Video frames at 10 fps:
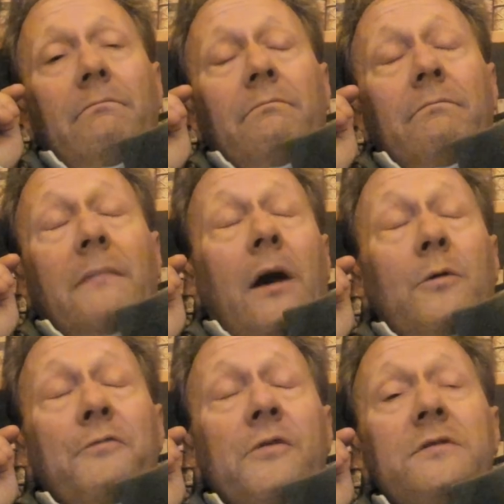Now,
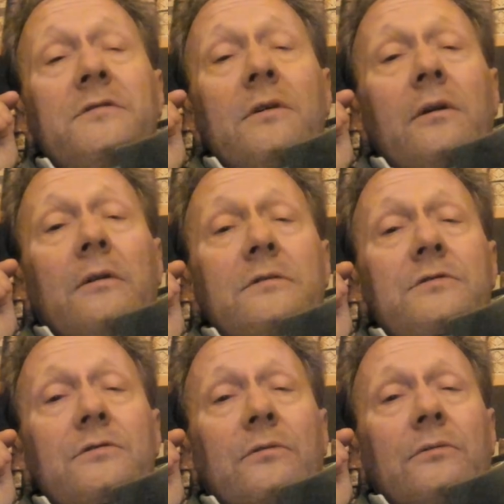if we turn
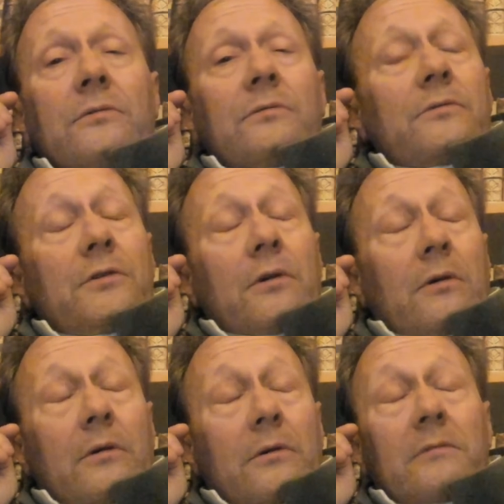to
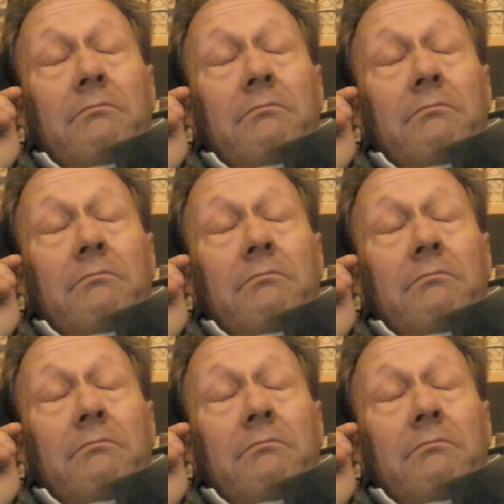your